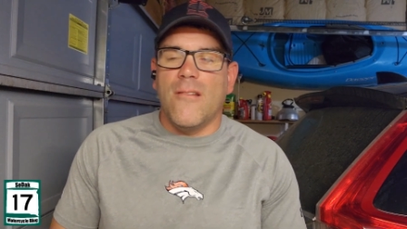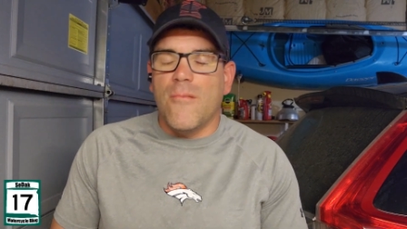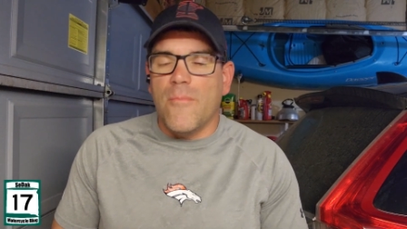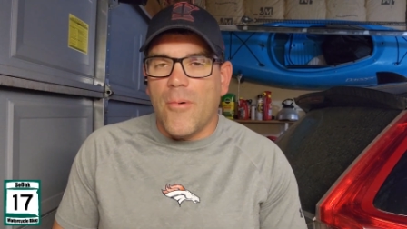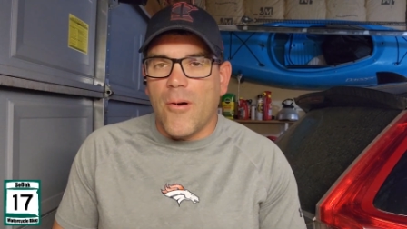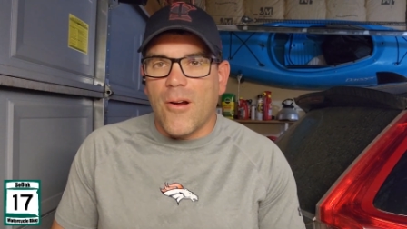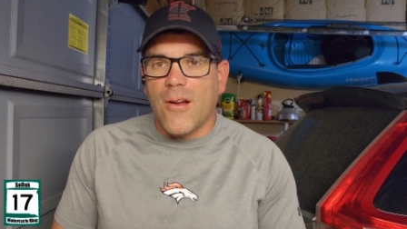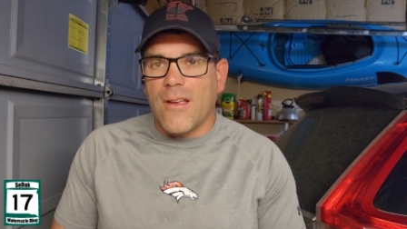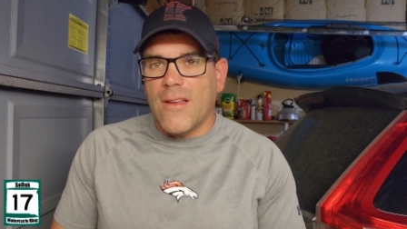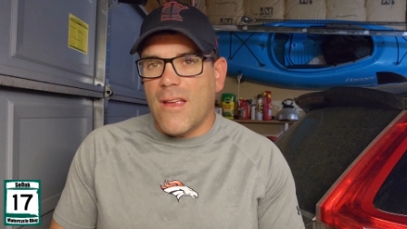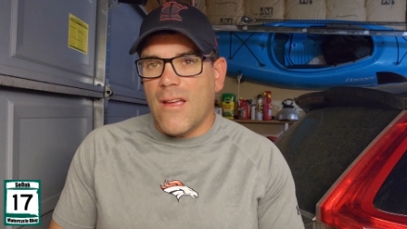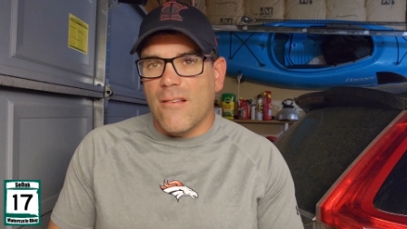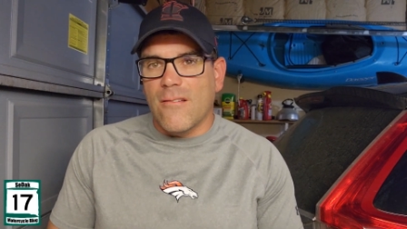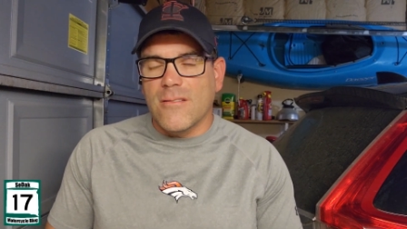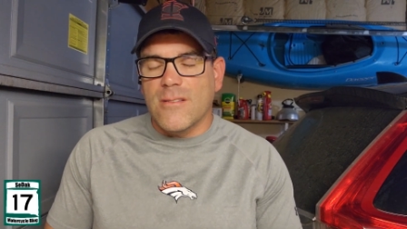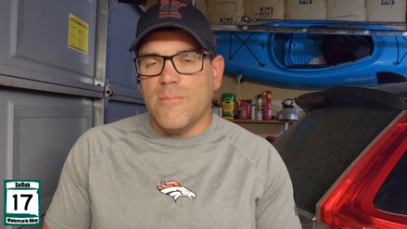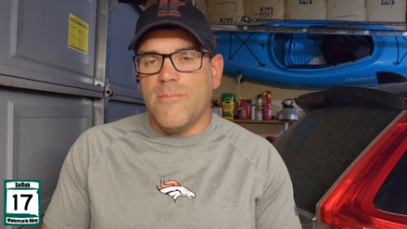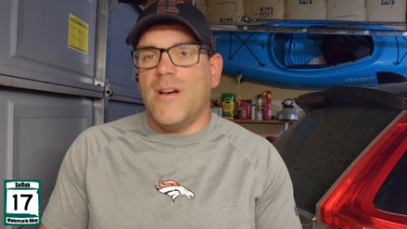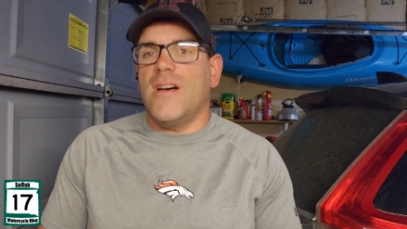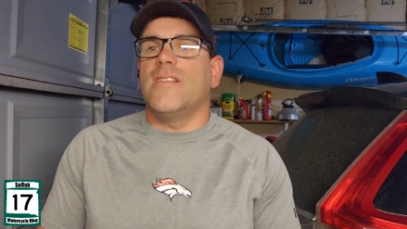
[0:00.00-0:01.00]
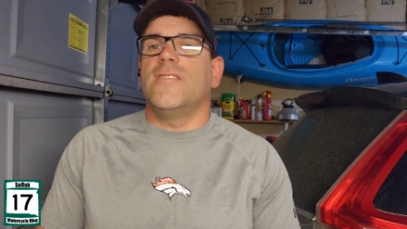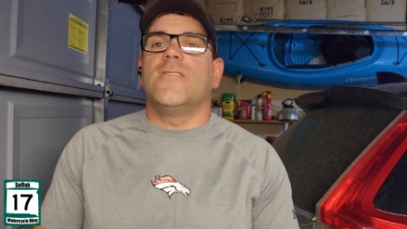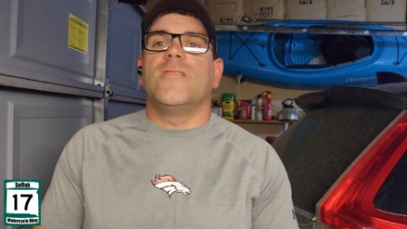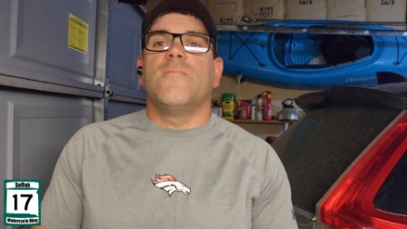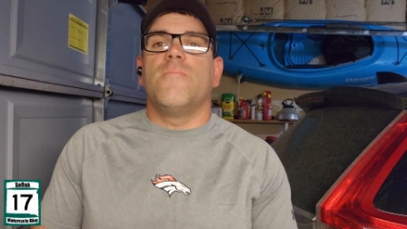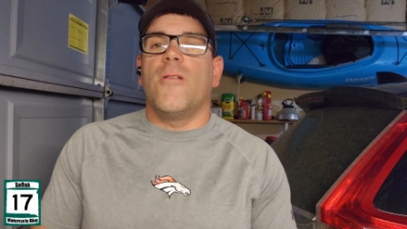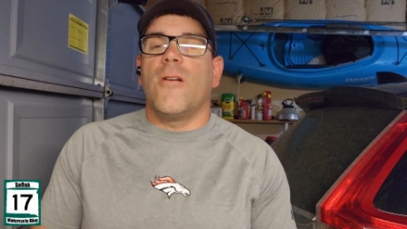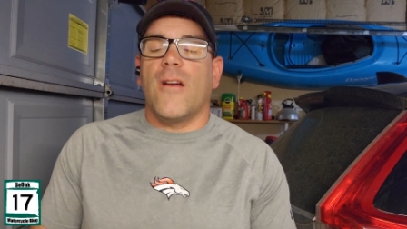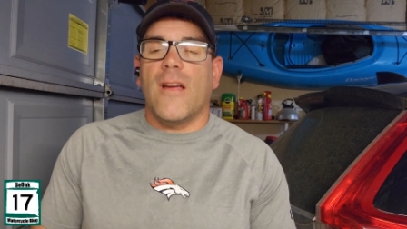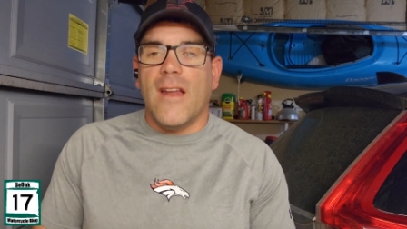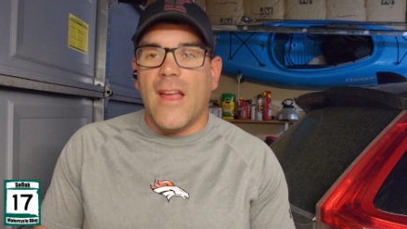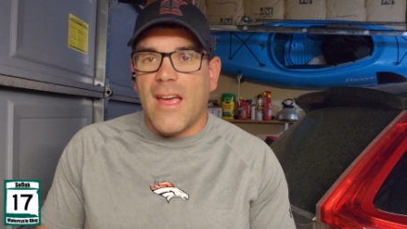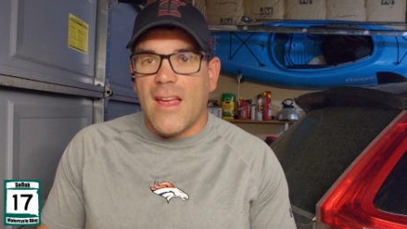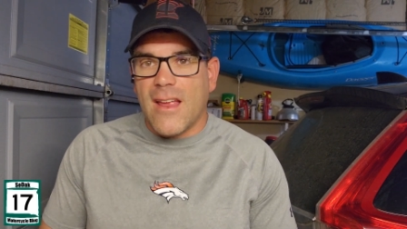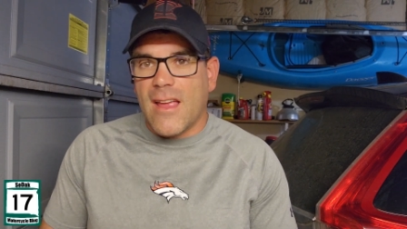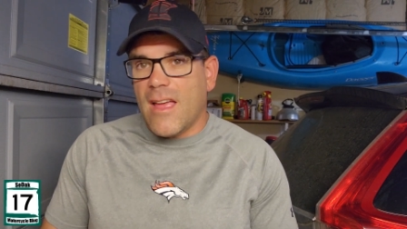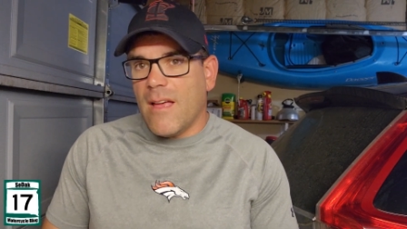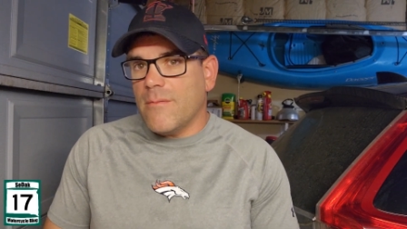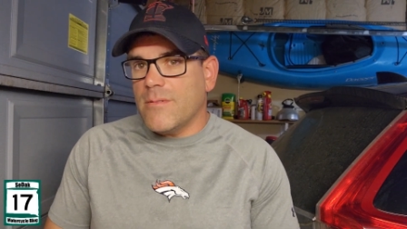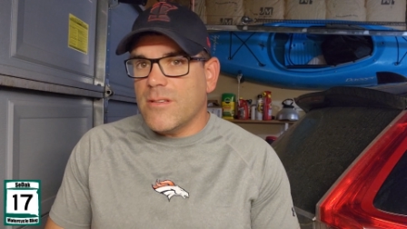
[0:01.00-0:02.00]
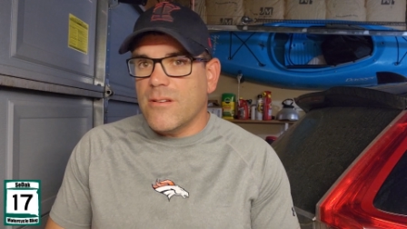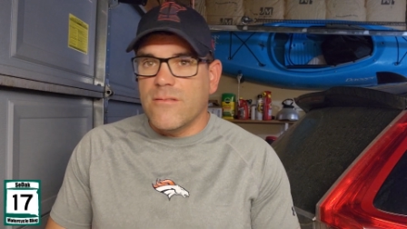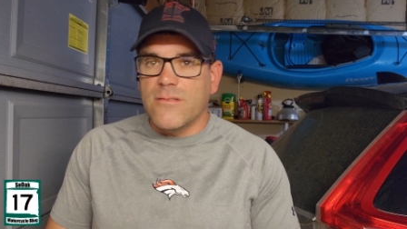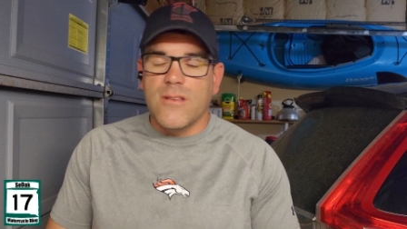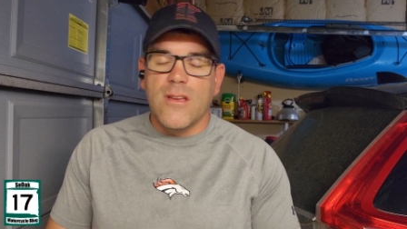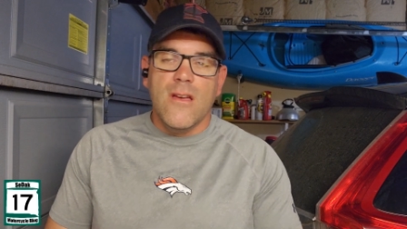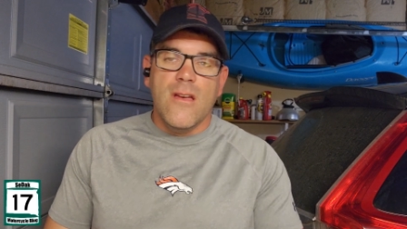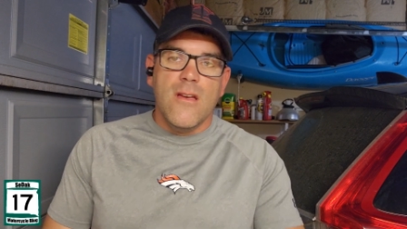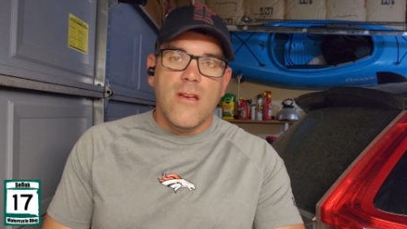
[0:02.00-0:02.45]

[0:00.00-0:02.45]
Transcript: Don't park in yellow spots. Don't park in handicap zones.